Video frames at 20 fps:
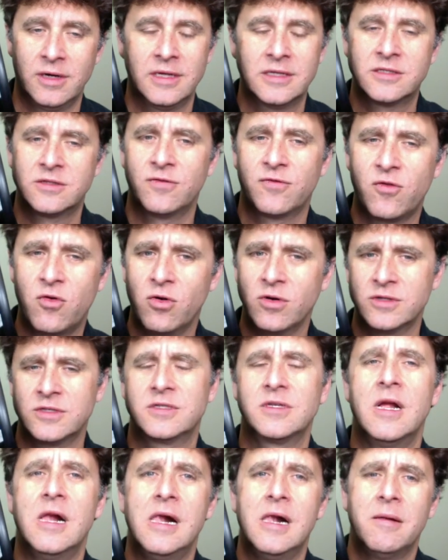It's, of
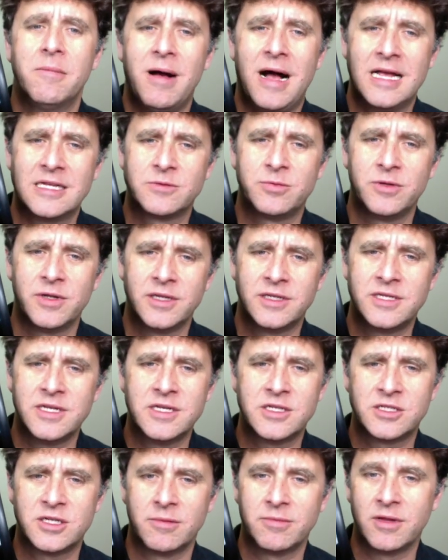course, possible to
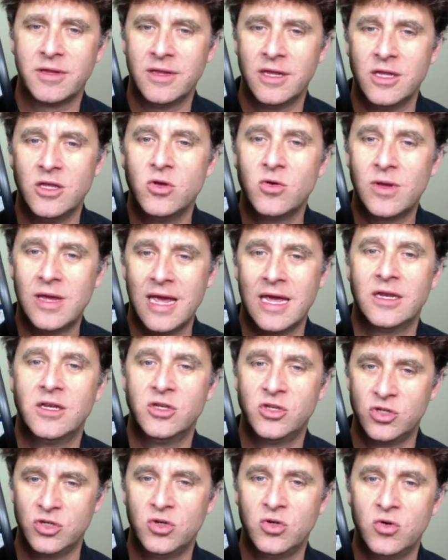teach something that you
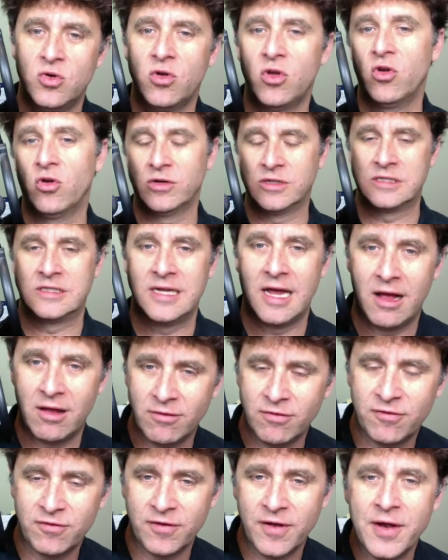can't do
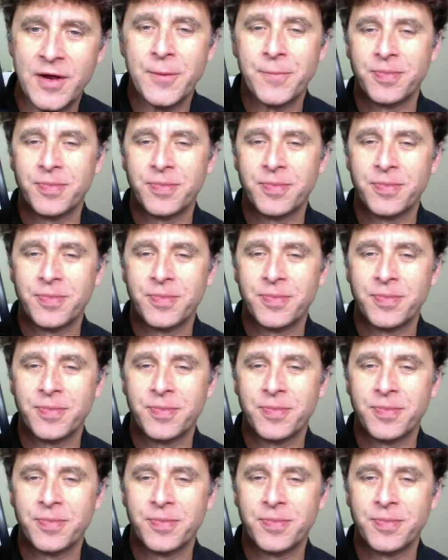yourself.